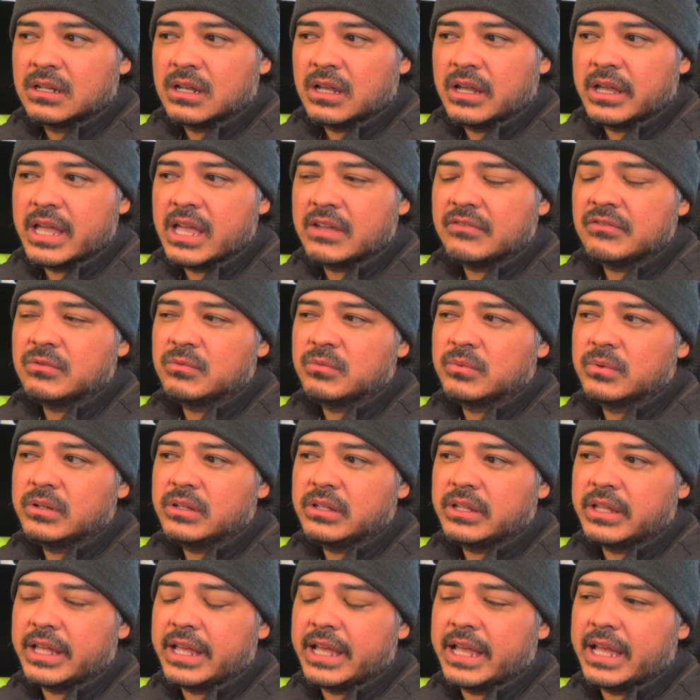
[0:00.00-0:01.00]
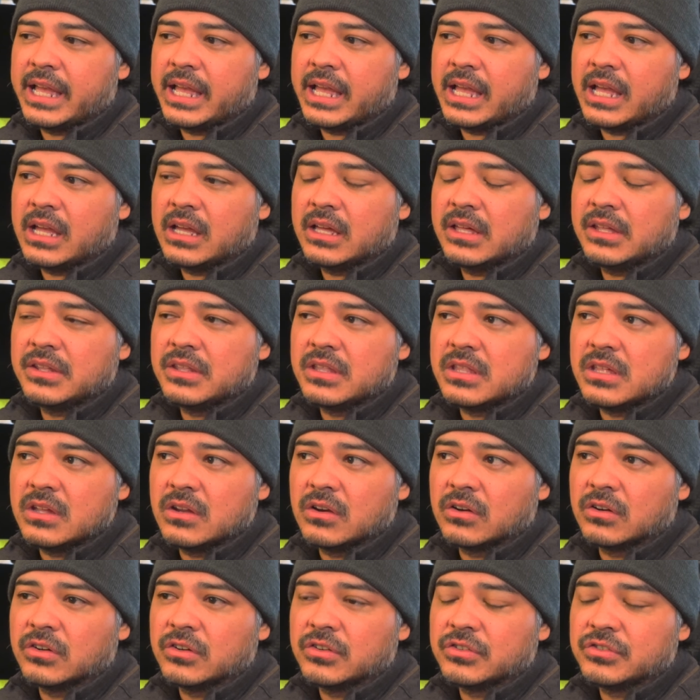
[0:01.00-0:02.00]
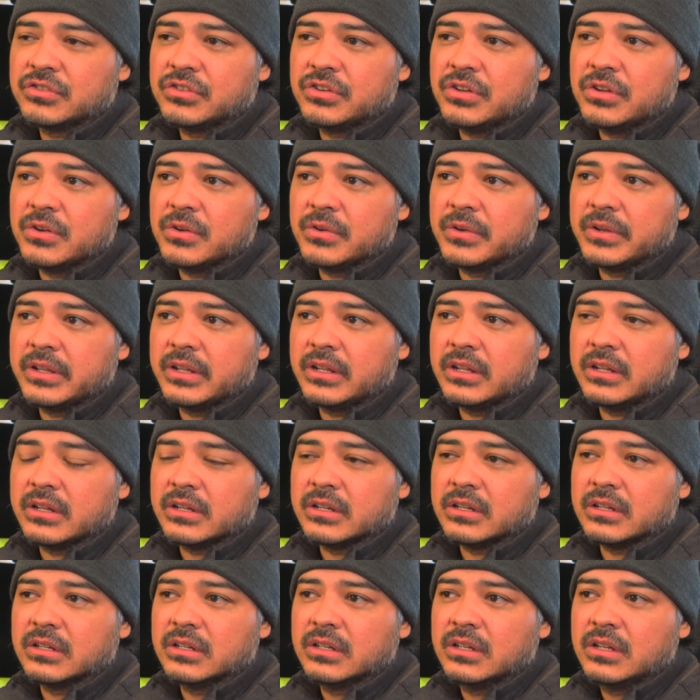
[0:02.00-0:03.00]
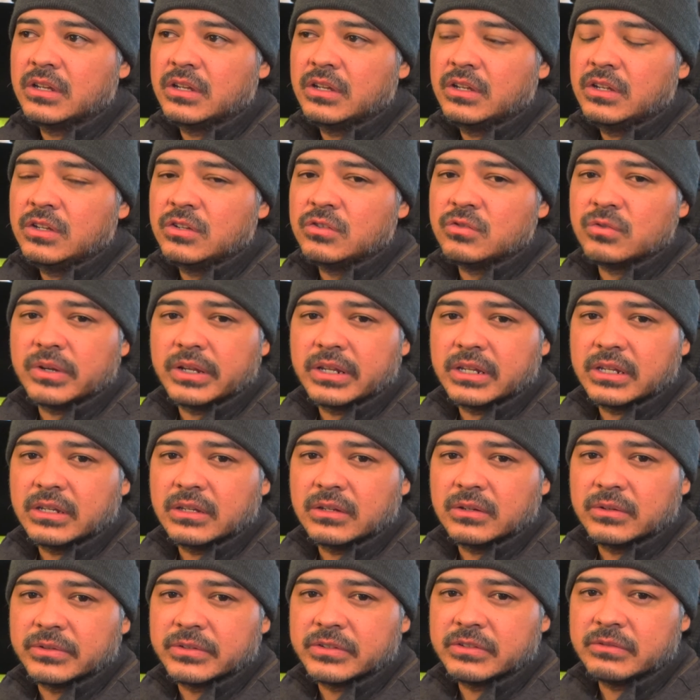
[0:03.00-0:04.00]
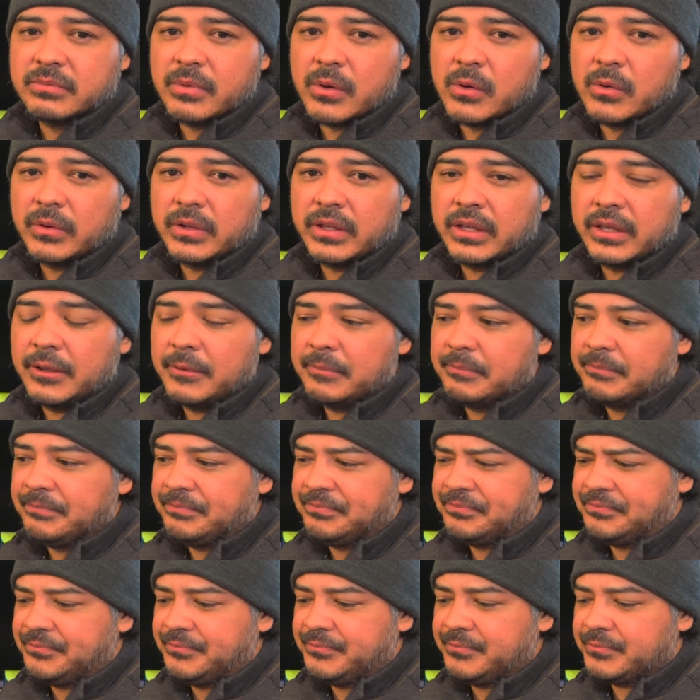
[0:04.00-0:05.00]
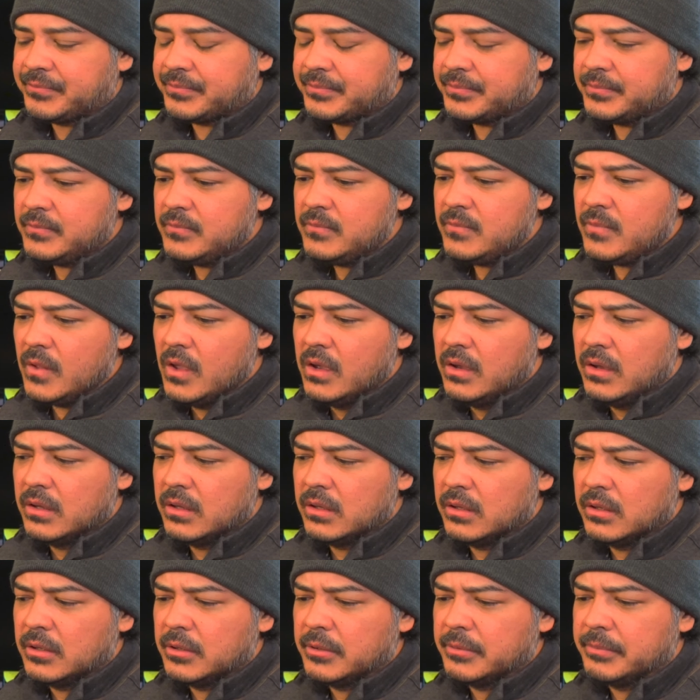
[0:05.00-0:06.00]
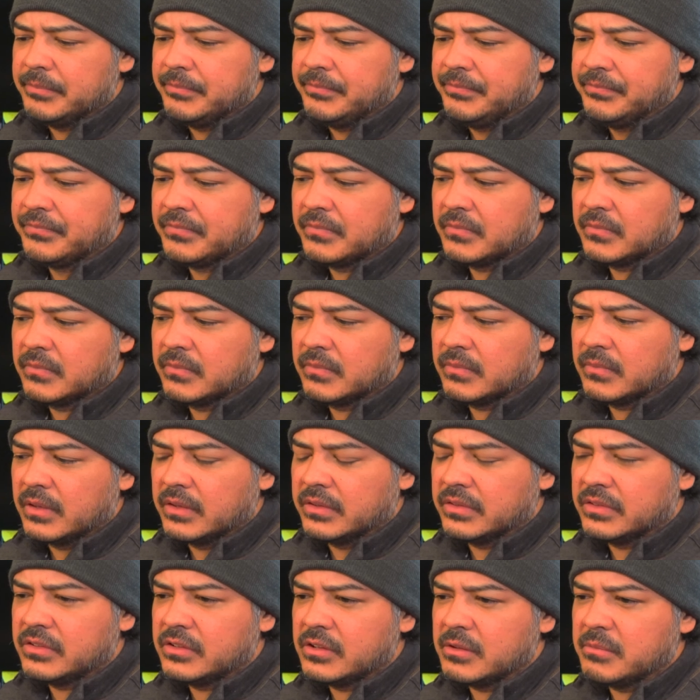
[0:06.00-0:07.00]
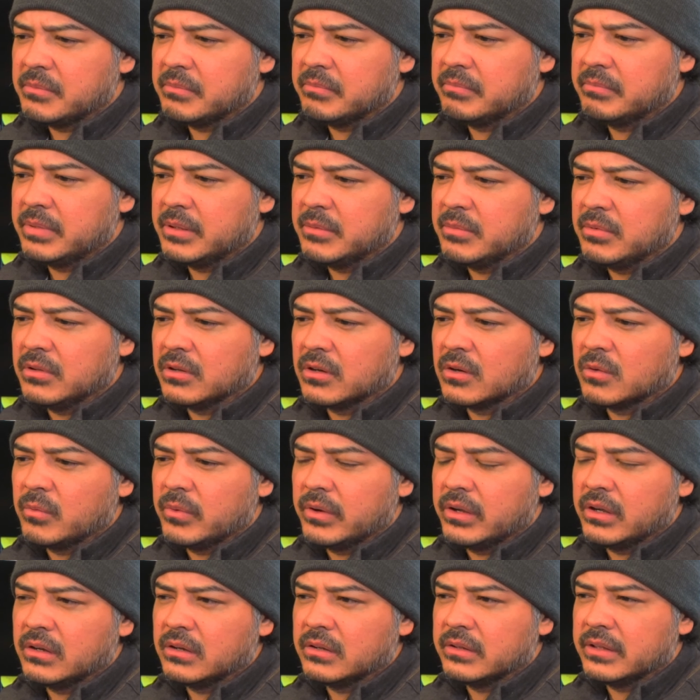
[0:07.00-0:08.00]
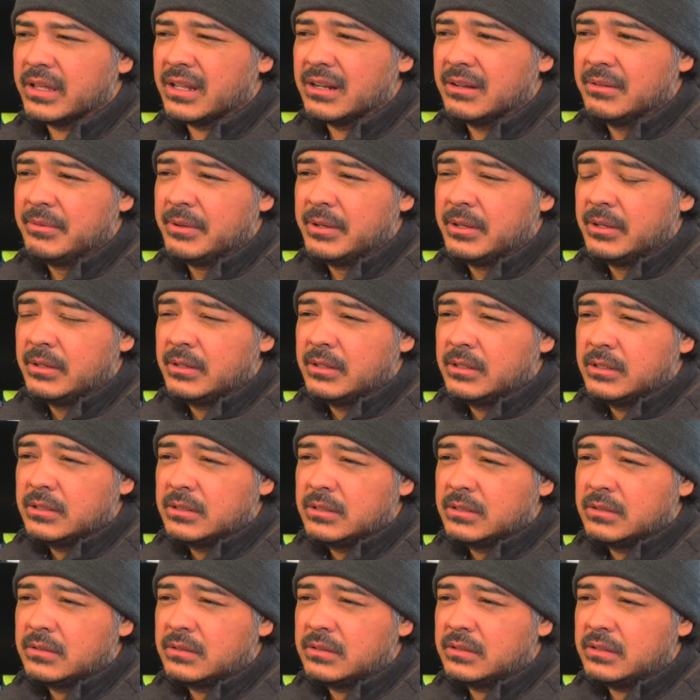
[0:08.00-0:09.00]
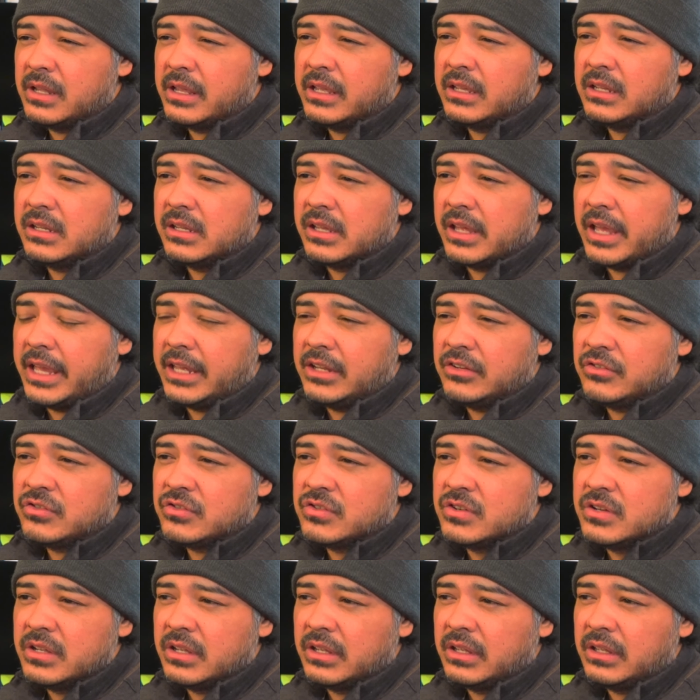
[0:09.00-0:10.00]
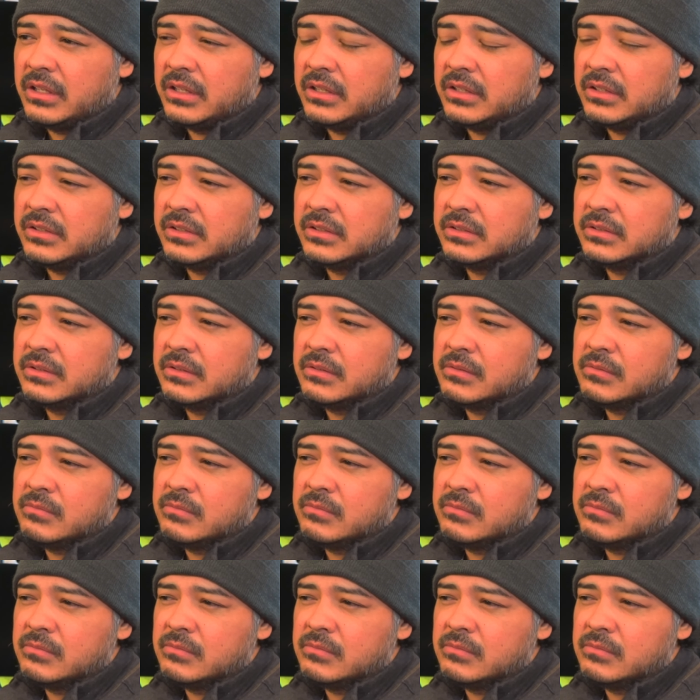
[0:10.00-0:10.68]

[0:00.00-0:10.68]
I haven't really had the urge to do any drinking or smoking. As some people are aware that ADHD